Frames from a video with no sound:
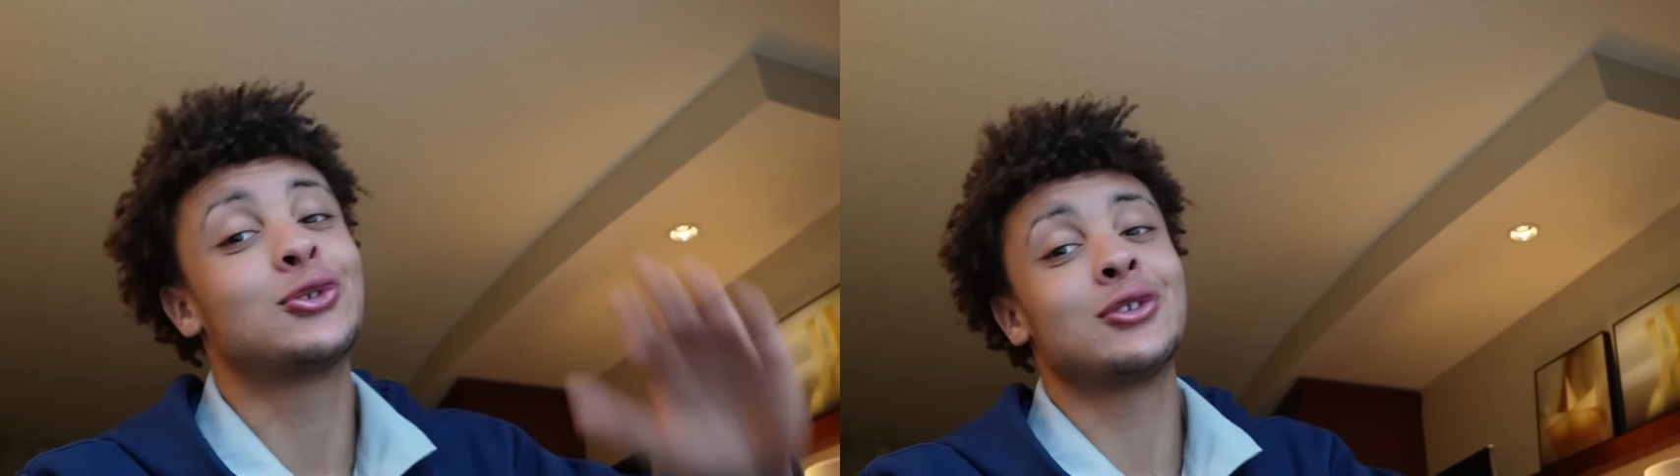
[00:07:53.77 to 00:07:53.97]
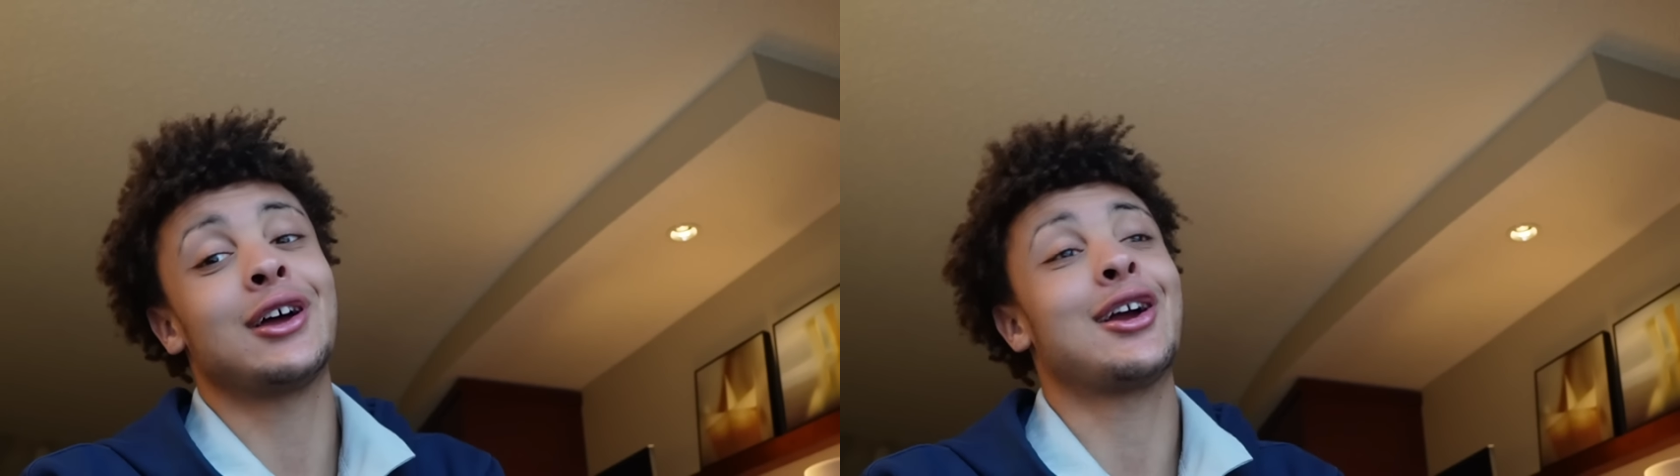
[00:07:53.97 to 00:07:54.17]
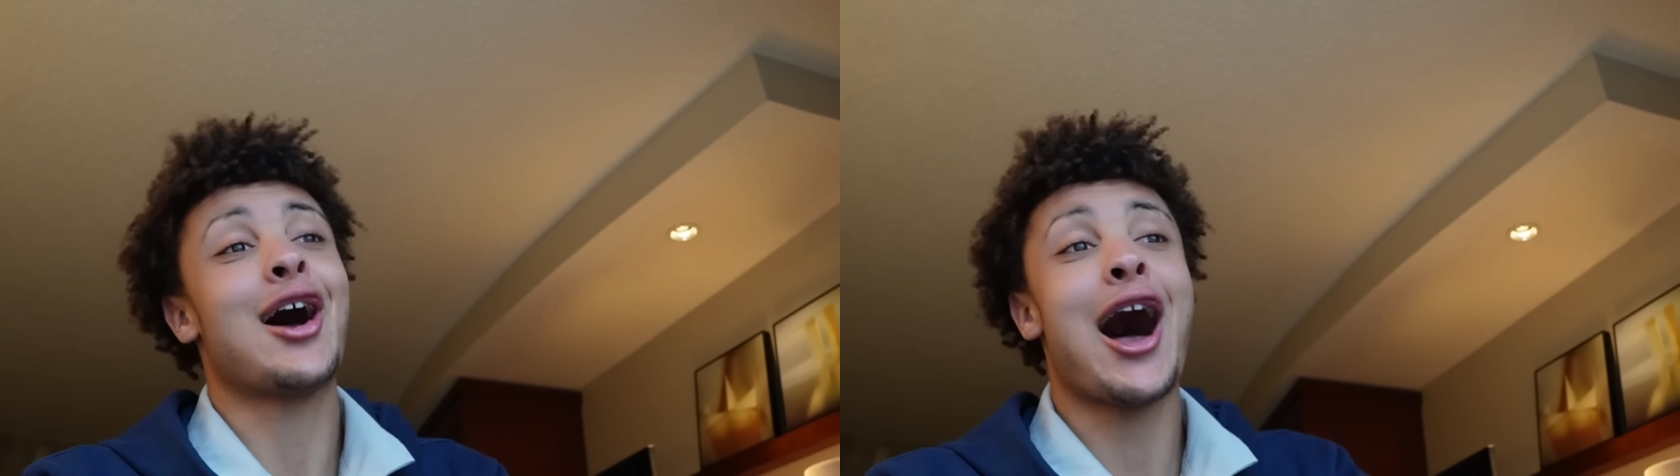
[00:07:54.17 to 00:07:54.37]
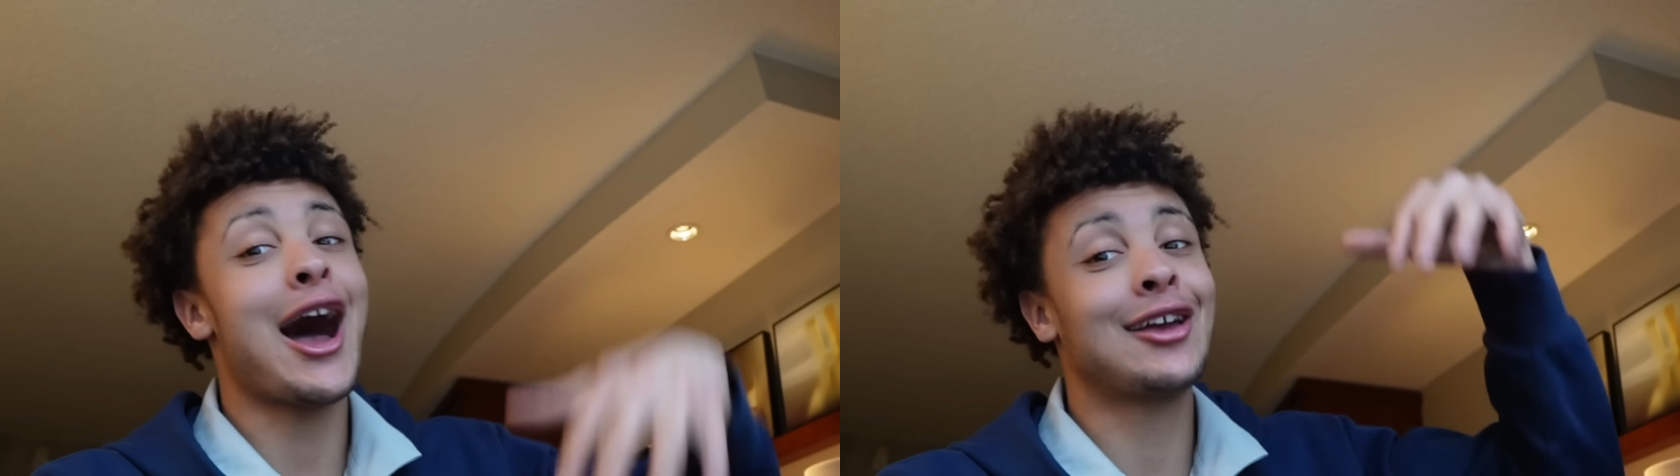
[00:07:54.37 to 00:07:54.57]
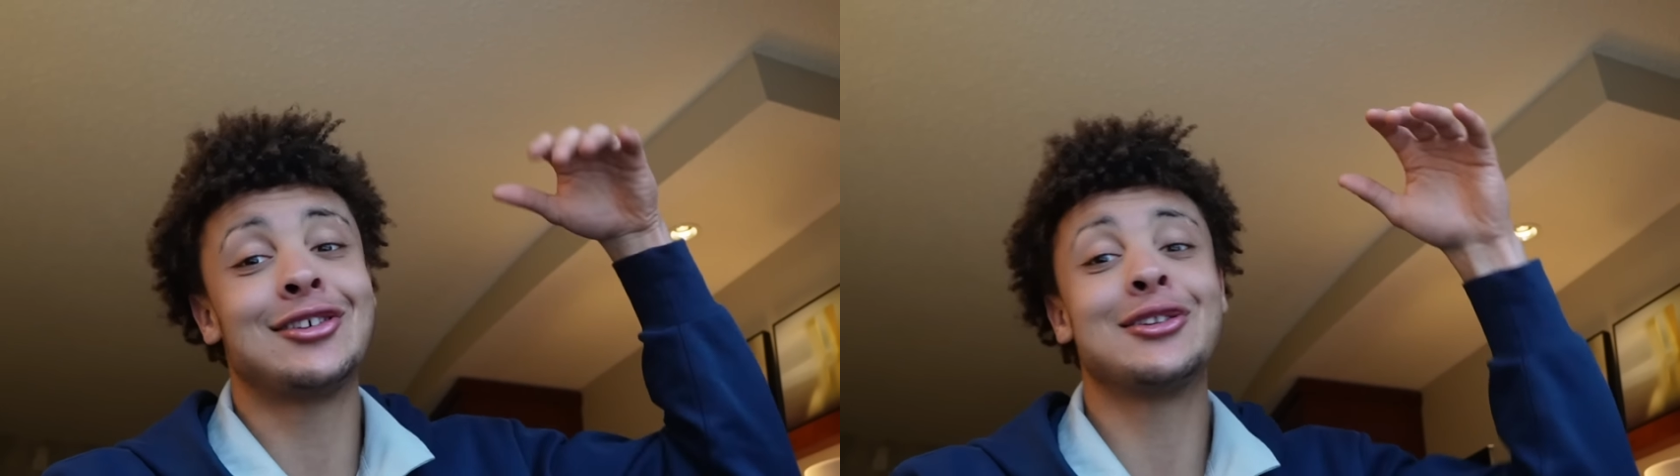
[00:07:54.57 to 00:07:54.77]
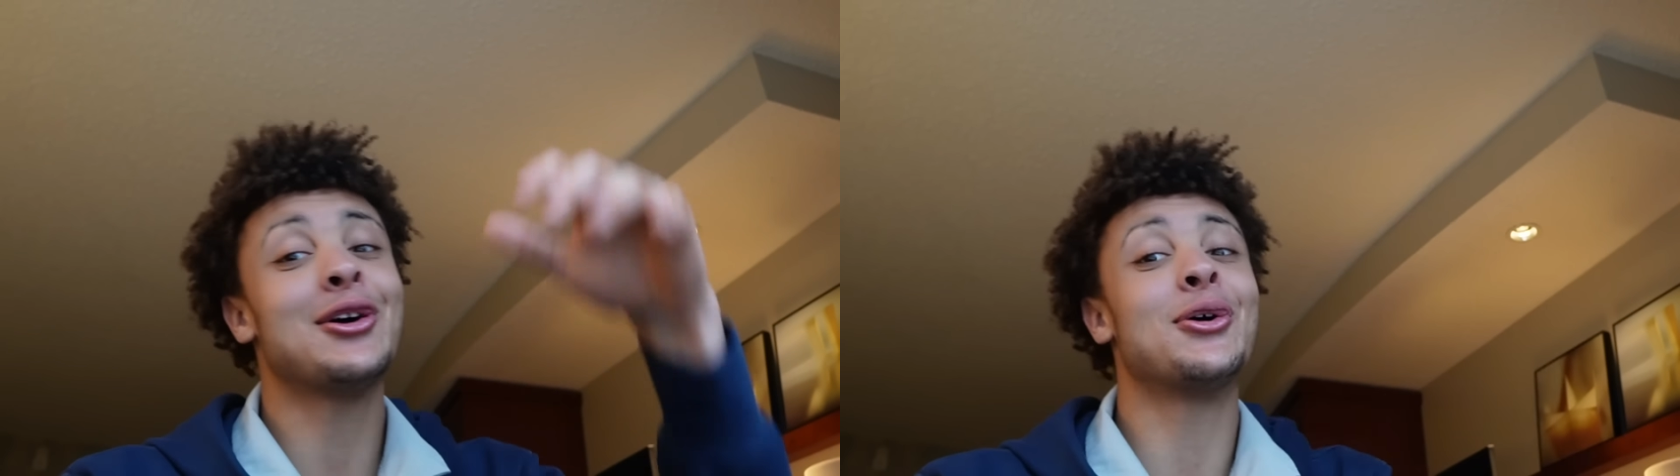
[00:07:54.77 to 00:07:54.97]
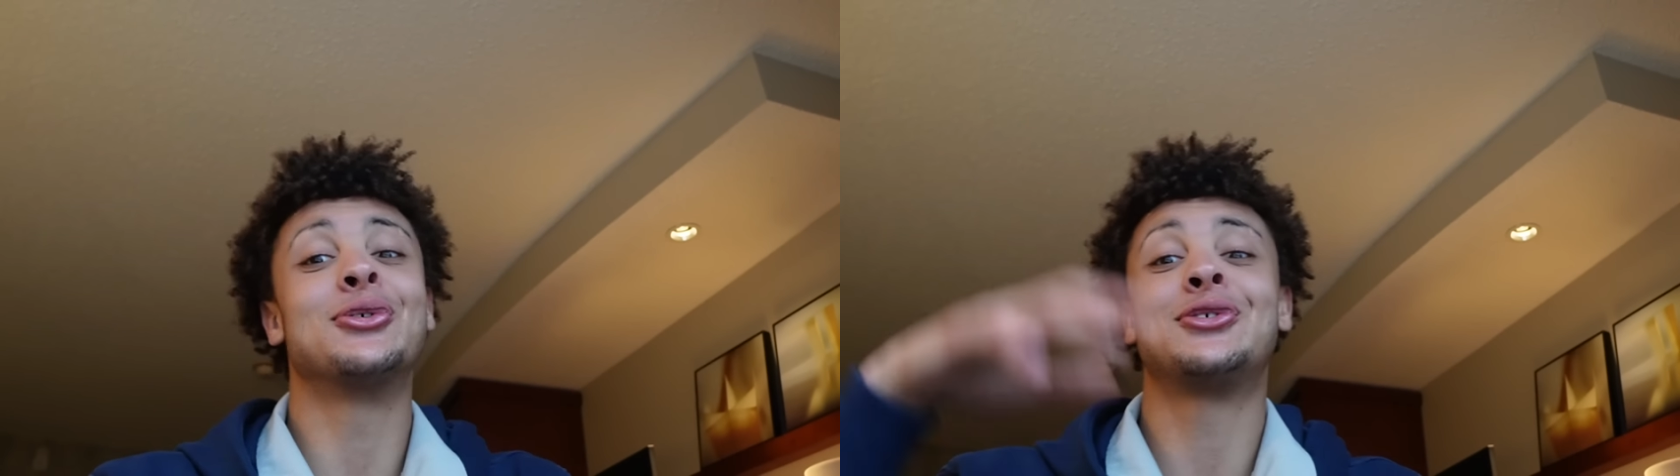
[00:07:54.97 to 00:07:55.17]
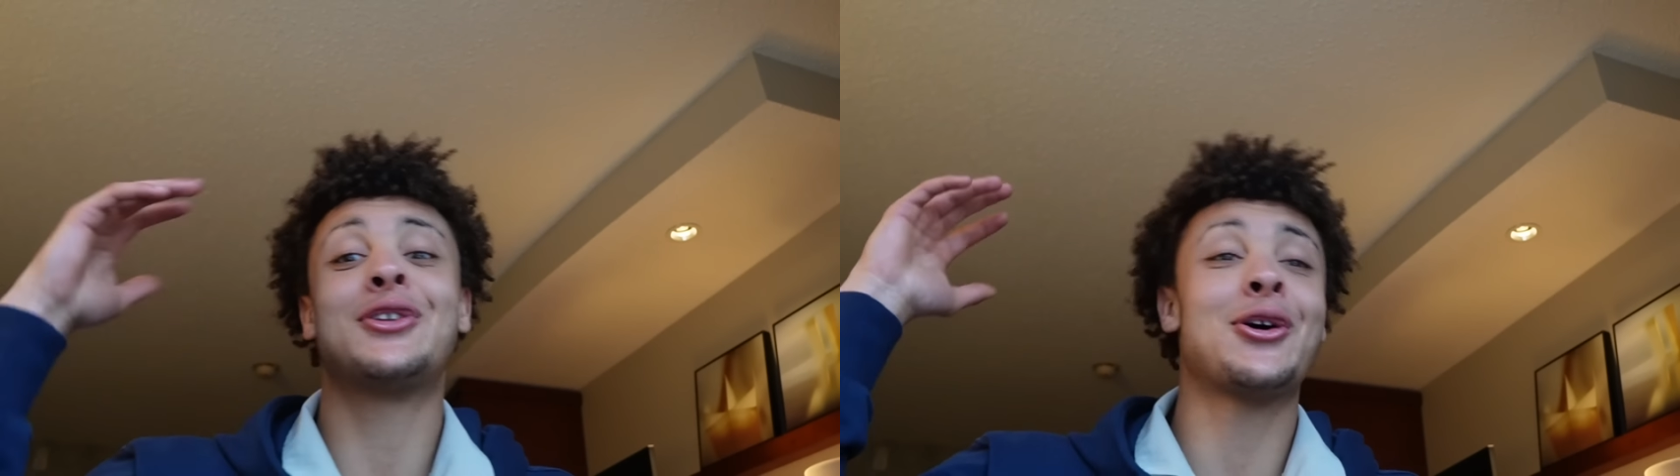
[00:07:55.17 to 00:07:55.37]
like highs and
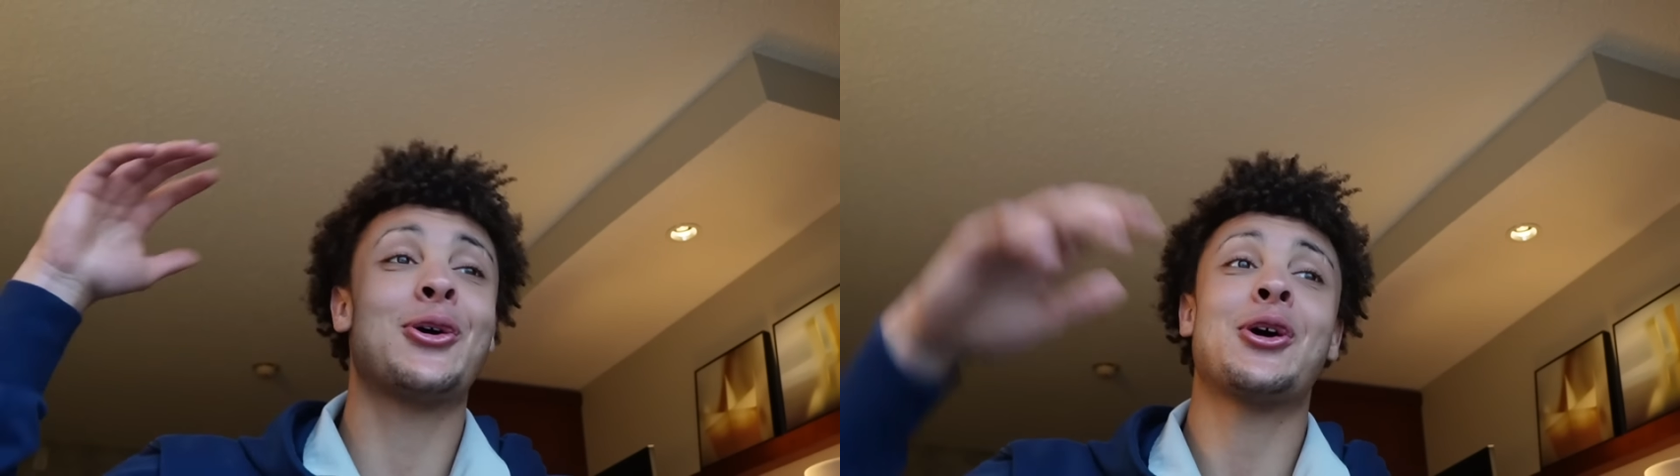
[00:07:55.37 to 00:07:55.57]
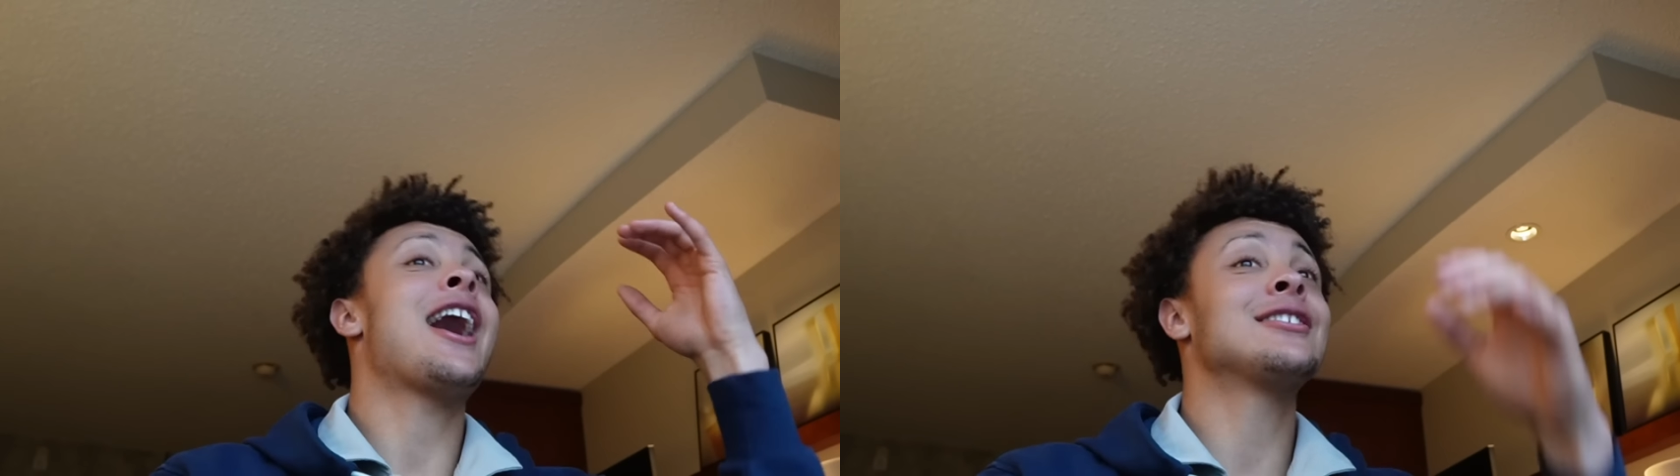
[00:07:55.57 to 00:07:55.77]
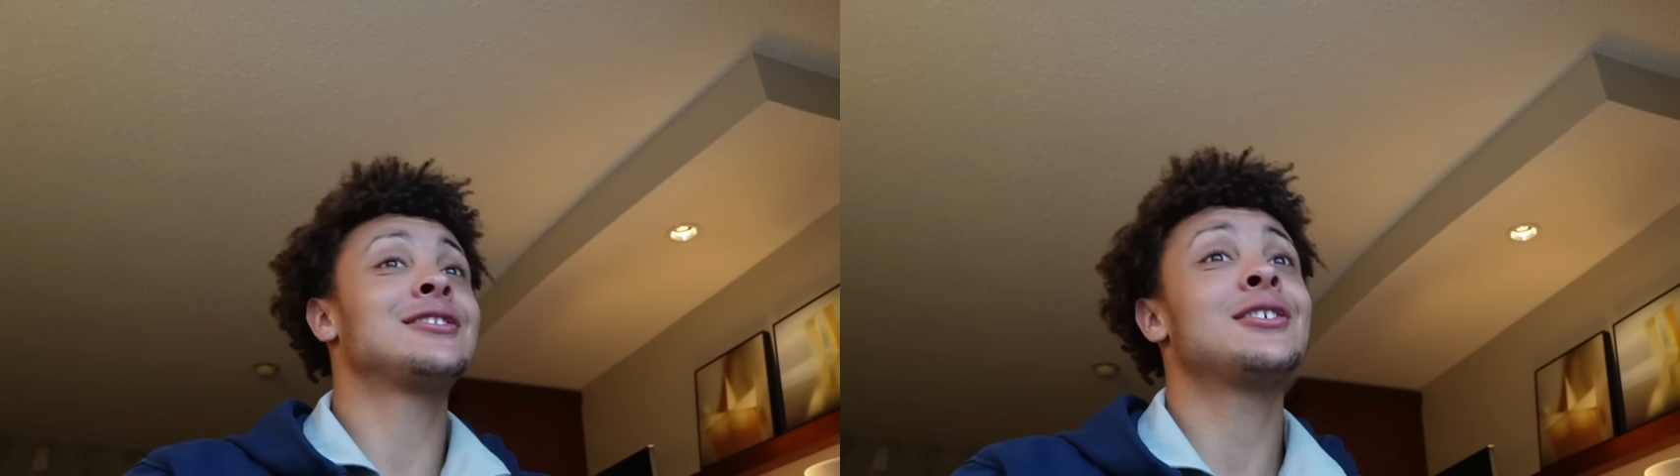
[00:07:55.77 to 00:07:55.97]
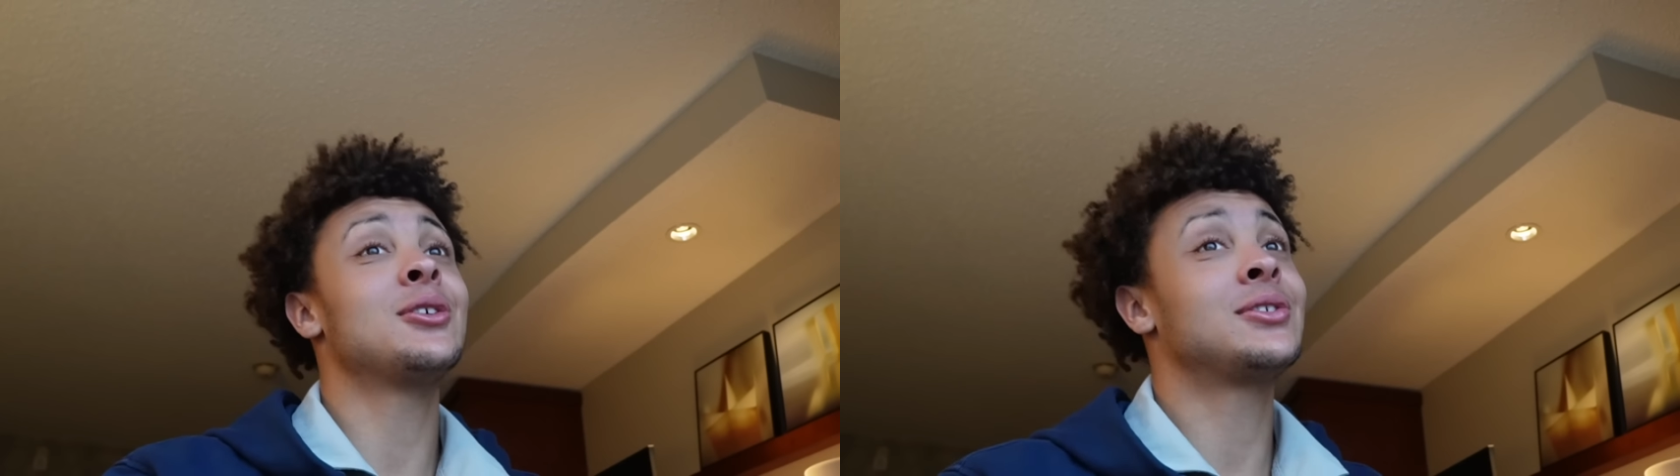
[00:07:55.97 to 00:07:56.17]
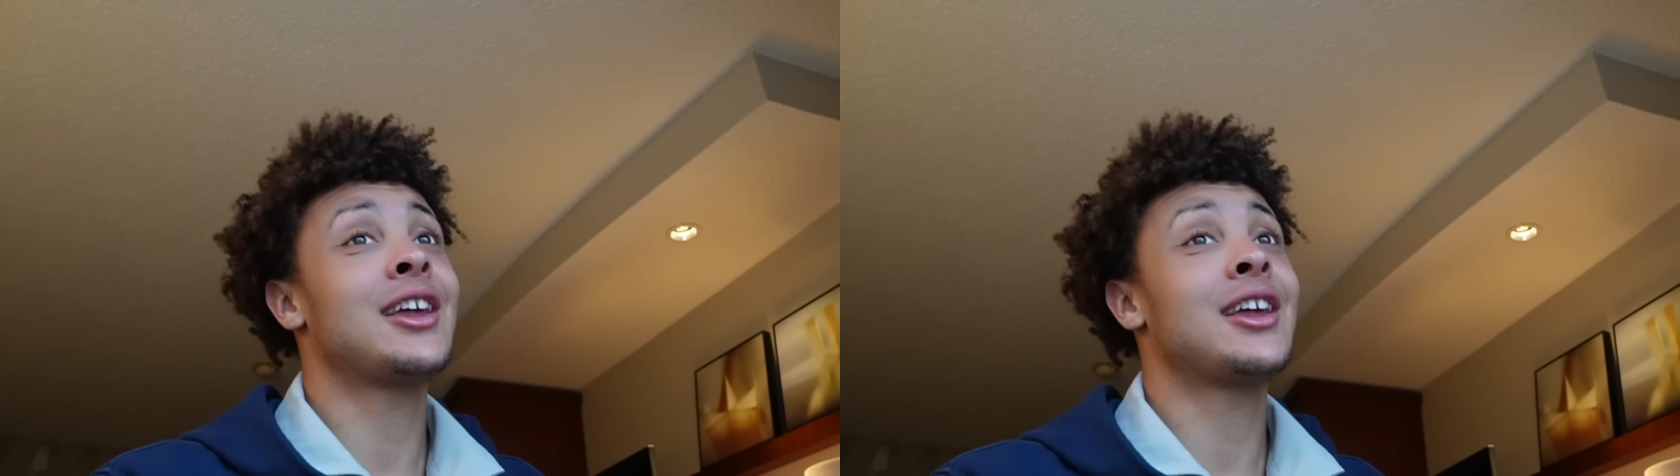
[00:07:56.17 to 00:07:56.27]
lows, you know, highs and lows.